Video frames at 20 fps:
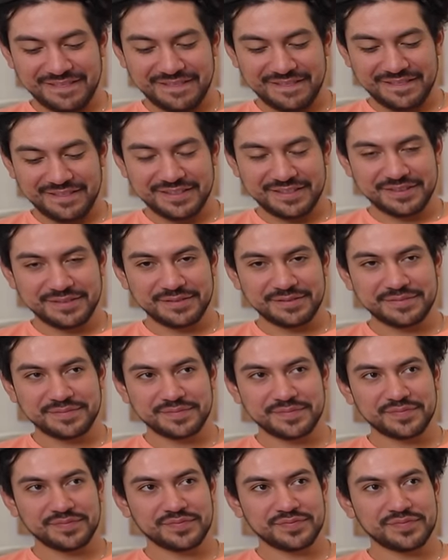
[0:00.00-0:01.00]

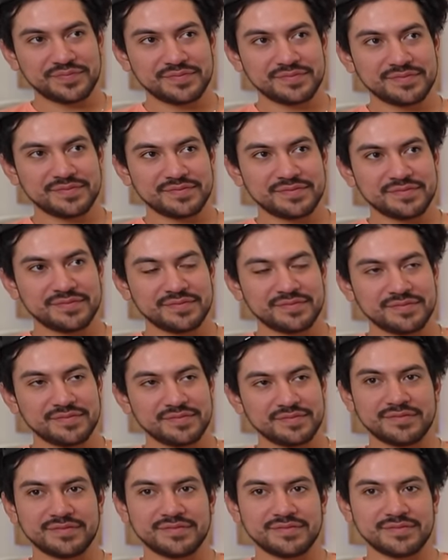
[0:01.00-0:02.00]

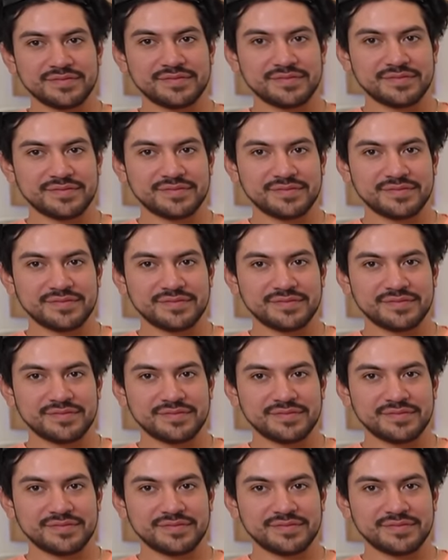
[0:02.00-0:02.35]
(not speaking)